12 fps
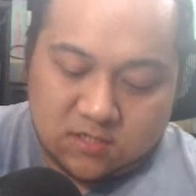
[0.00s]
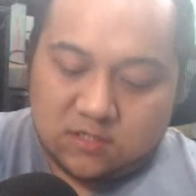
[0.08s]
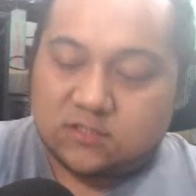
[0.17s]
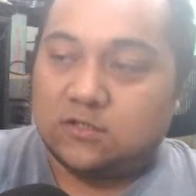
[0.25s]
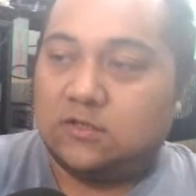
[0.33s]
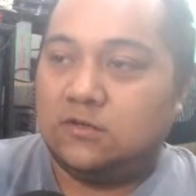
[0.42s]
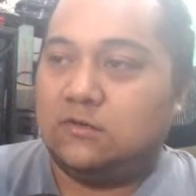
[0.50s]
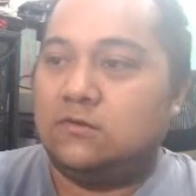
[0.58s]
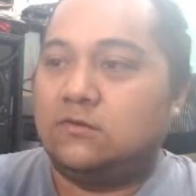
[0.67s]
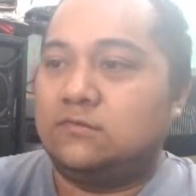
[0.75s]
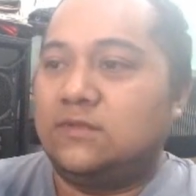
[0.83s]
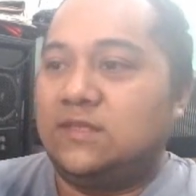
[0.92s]

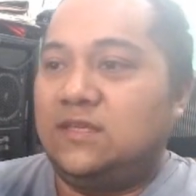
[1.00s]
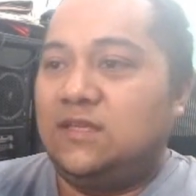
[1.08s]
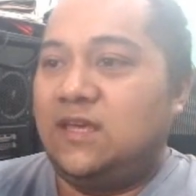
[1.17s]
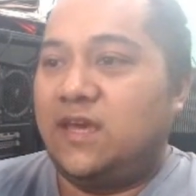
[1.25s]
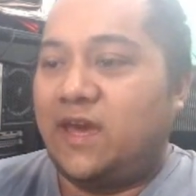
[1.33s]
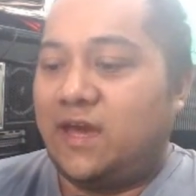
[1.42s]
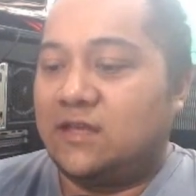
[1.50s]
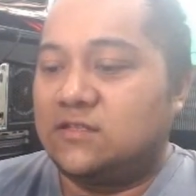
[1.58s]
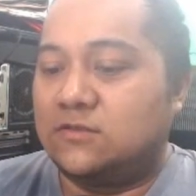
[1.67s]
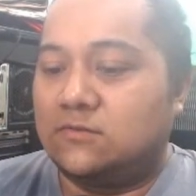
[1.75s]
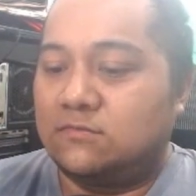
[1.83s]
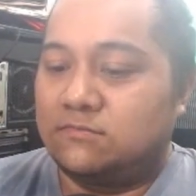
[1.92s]
So yeah,
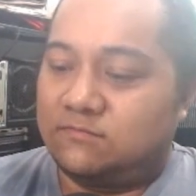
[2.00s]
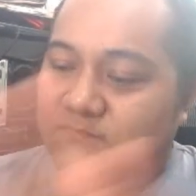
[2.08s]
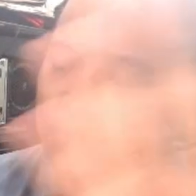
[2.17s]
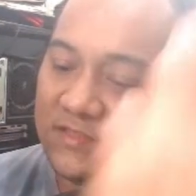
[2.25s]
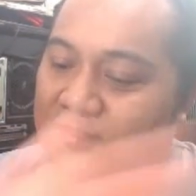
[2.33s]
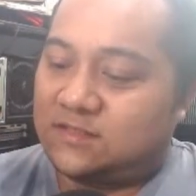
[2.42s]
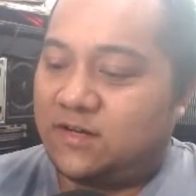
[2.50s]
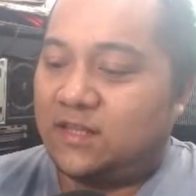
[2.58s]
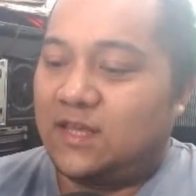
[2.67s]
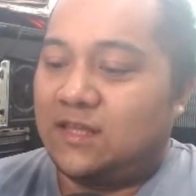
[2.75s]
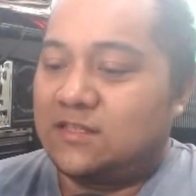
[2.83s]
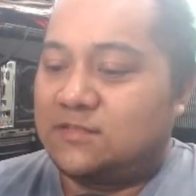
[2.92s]
so let's try to
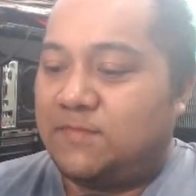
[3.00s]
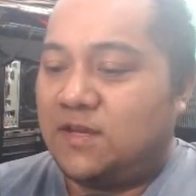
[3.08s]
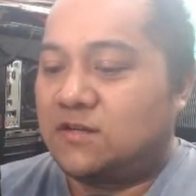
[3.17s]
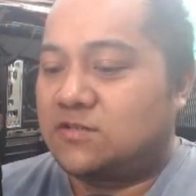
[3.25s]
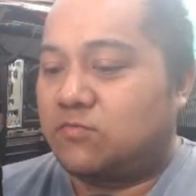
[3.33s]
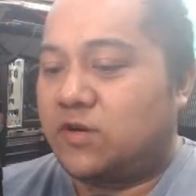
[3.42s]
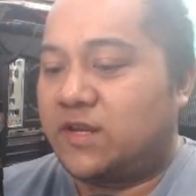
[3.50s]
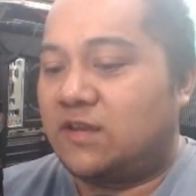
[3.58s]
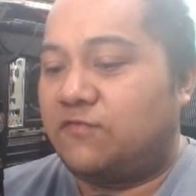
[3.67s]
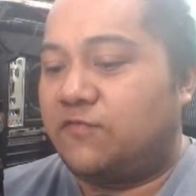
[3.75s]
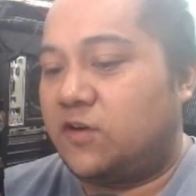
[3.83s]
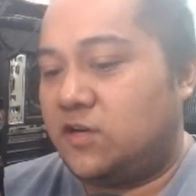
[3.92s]
get the speakers working
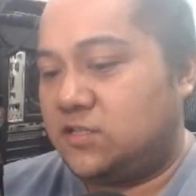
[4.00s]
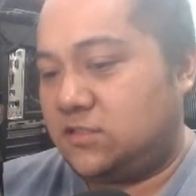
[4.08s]
first.